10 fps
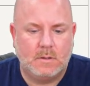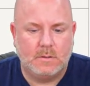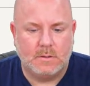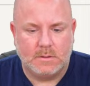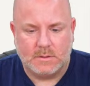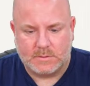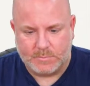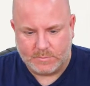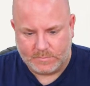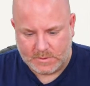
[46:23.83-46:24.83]
And then let's
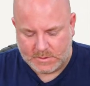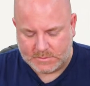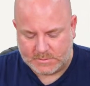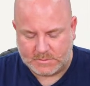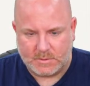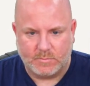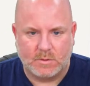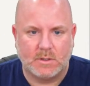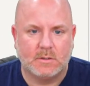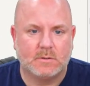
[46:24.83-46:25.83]
move this
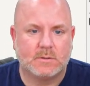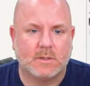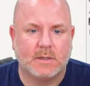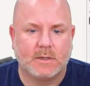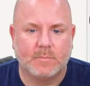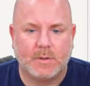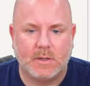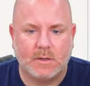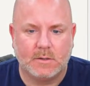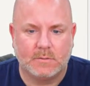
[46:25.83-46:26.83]
somewhere else, like up
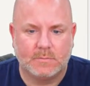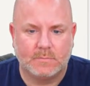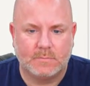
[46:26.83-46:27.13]
here.